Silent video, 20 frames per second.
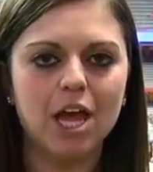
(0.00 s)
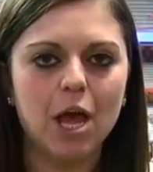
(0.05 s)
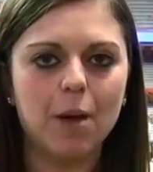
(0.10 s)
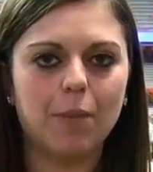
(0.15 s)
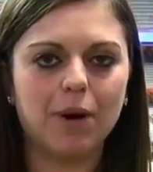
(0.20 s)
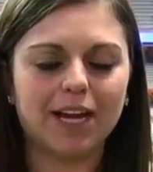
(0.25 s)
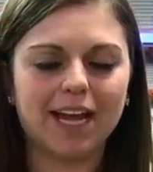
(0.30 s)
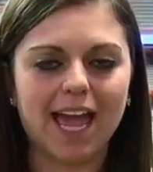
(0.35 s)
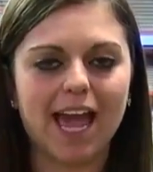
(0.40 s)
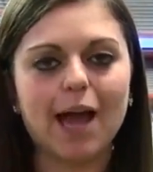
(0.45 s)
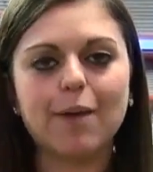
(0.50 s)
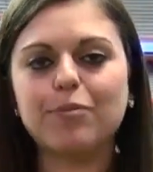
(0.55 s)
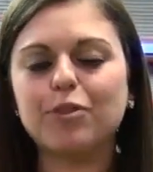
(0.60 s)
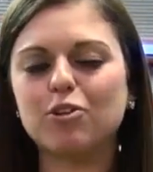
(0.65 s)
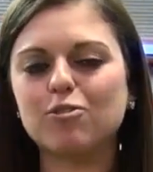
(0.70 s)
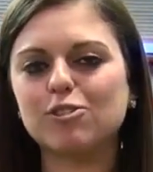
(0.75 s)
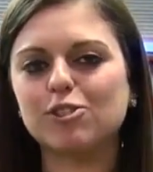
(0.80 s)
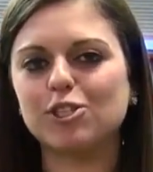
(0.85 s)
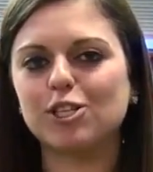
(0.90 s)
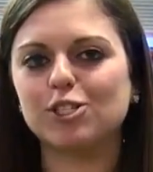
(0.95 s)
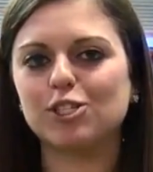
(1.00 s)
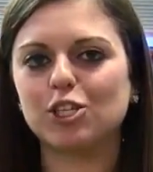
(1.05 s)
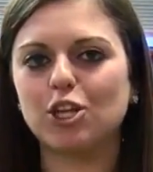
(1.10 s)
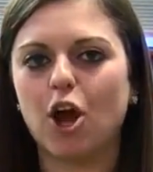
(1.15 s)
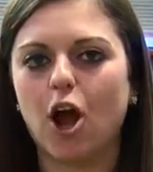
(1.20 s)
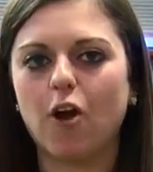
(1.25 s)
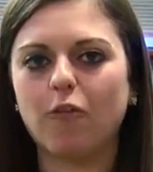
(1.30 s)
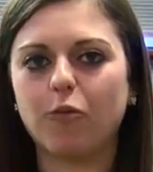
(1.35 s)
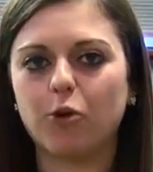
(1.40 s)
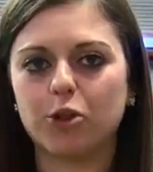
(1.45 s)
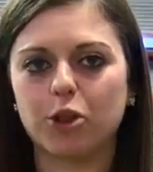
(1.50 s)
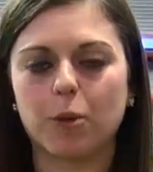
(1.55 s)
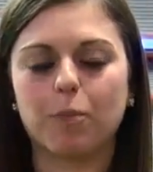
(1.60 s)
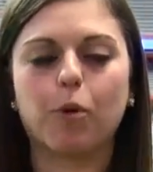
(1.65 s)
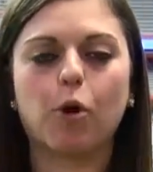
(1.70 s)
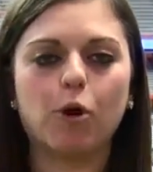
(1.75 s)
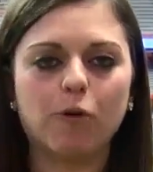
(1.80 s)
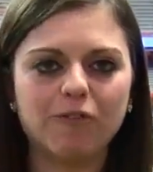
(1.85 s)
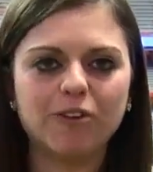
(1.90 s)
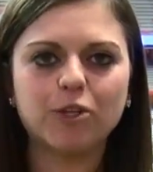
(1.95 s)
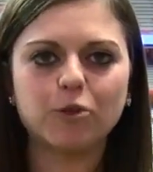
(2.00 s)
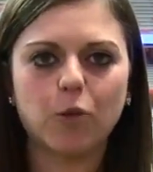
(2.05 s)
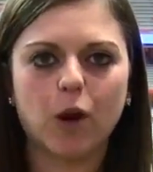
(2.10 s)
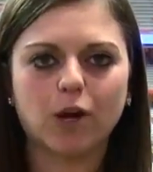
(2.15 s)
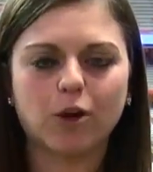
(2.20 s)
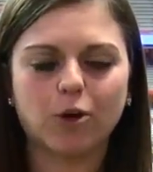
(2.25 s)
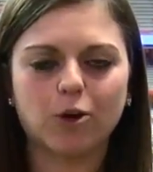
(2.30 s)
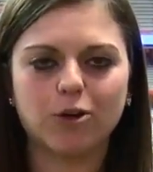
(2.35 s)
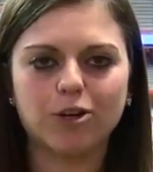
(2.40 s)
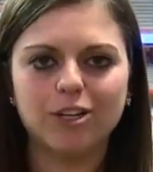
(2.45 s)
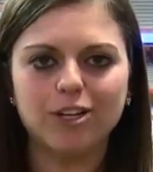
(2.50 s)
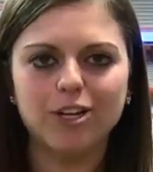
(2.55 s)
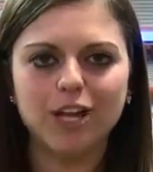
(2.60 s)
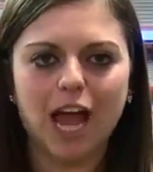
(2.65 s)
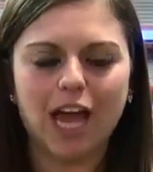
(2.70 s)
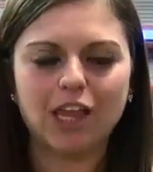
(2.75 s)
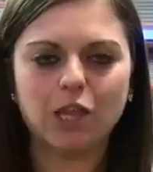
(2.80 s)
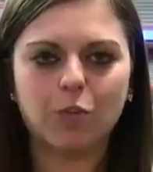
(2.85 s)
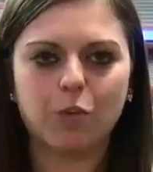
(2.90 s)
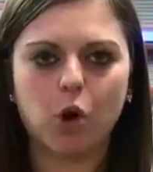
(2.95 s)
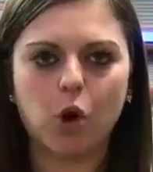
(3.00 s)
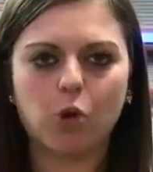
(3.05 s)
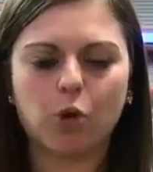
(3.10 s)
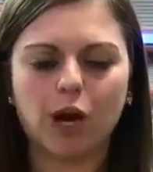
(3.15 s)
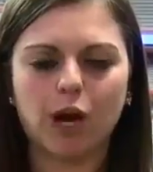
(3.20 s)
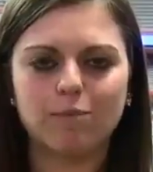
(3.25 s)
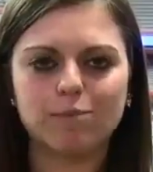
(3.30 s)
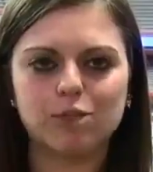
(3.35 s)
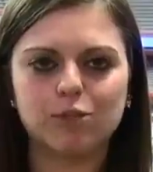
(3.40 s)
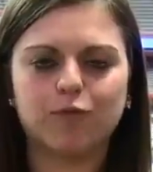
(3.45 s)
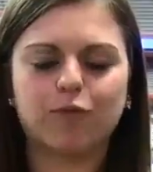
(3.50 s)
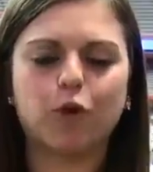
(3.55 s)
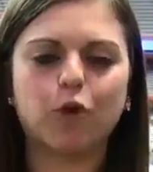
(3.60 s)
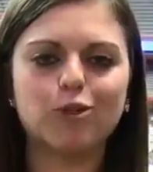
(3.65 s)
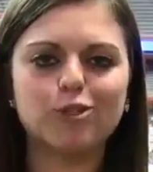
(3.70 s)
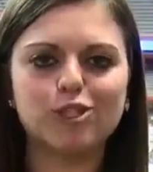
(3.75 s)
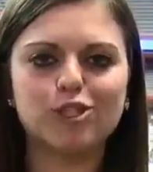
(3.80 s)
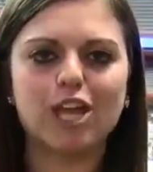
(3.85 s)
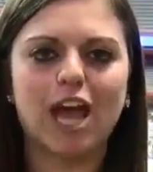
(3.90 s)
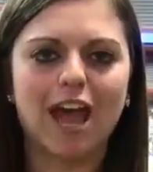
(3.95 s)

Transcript: but capped their season off with a perfect record and the program's first